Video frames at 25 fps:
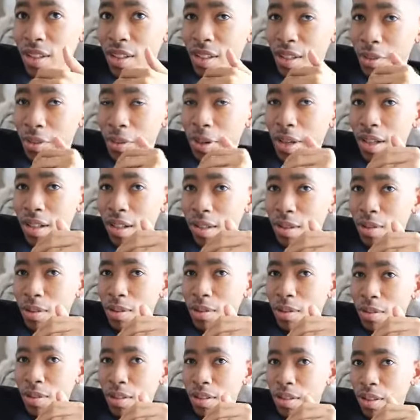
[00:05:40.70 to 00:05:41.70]
Yeah, we had a little
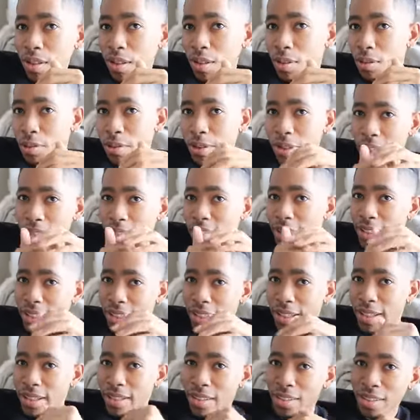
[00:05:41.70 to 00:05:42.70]
little thingy
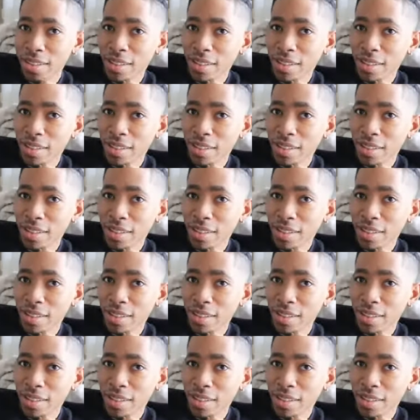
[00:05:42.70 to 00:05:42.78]
thing.